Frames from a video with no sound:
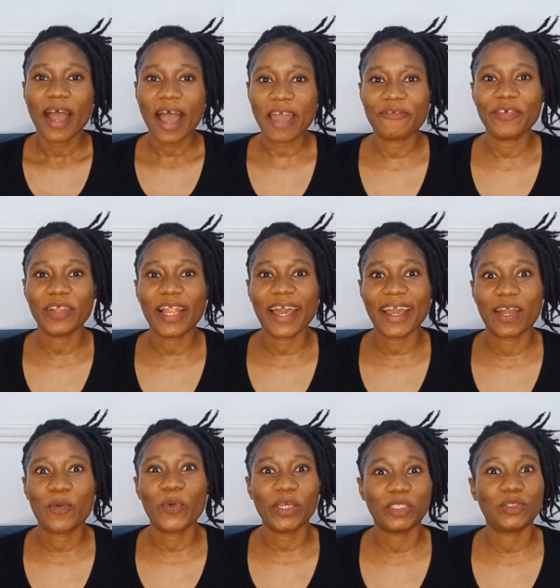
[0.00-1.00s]
I feel
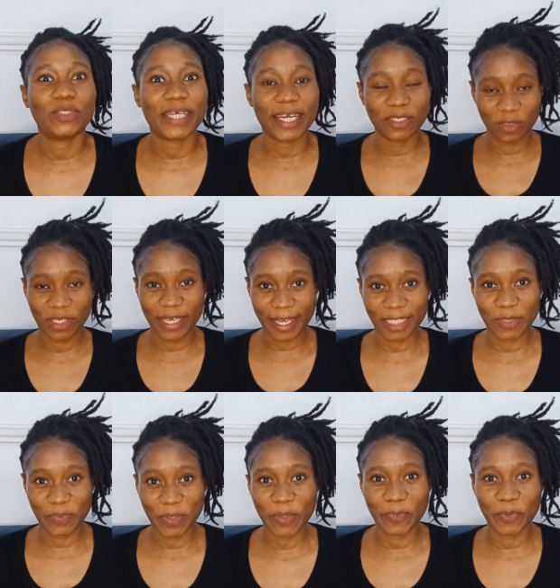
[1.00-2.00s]
like we should
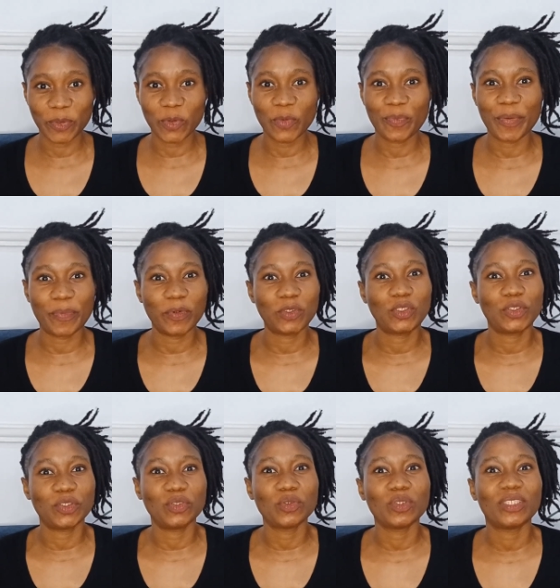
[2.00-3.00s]
educate people. People
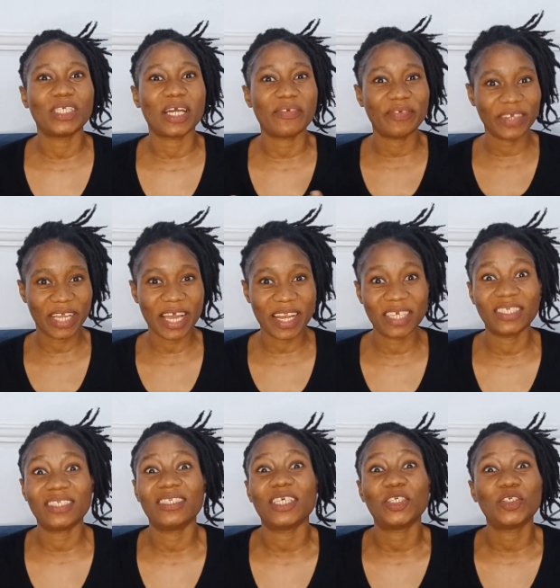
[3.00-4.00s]
should know their
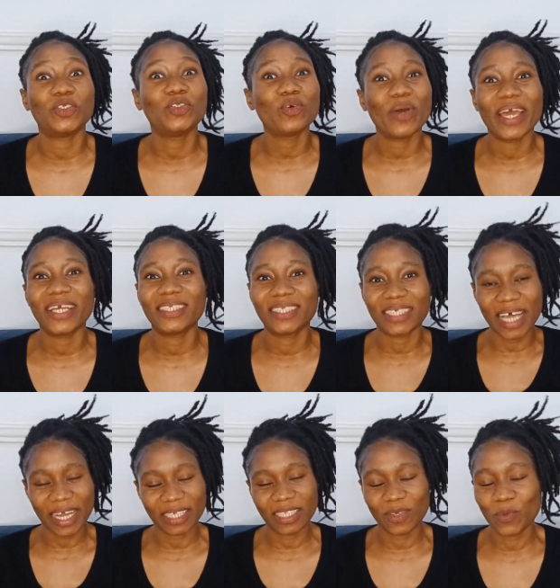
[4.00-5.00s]
reality. They should know
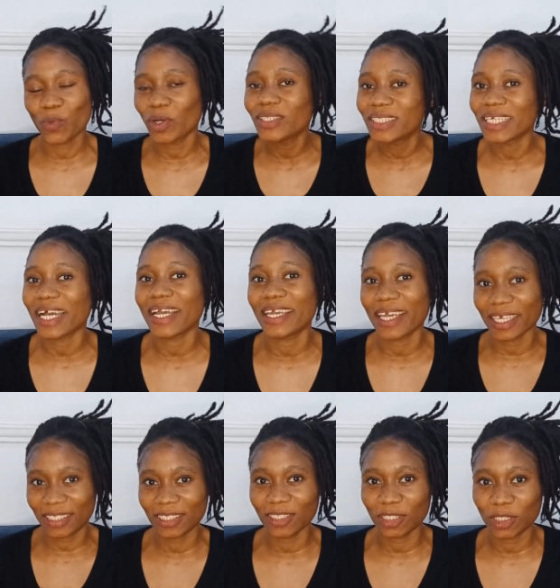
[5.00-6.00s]
exactly what they are
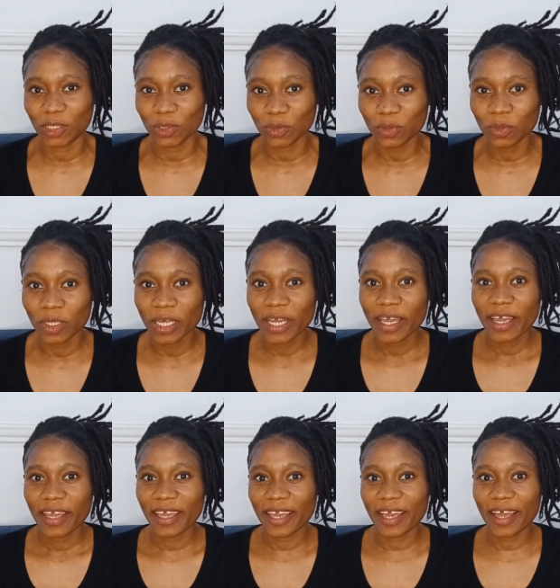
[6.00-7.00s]
getting into.
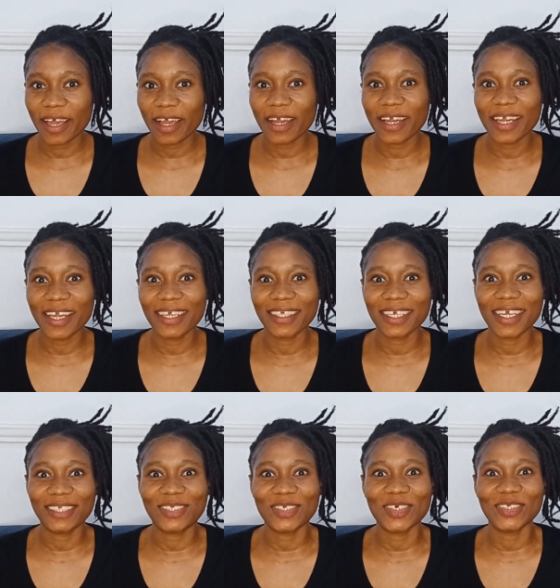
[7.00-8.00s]

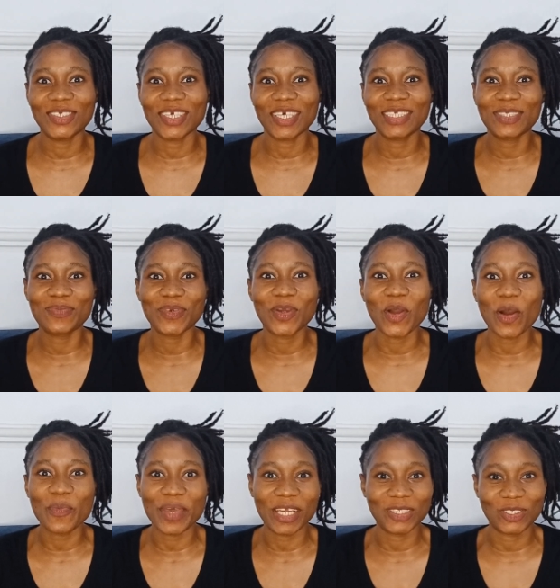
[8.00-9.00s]
It shouldn't just
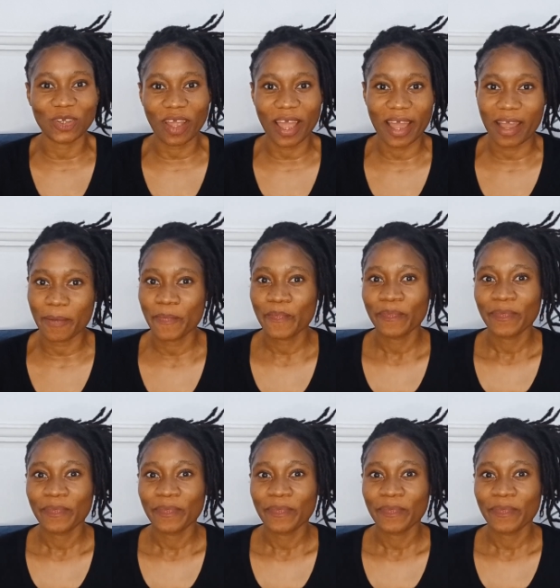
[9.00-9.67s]
become a shocker.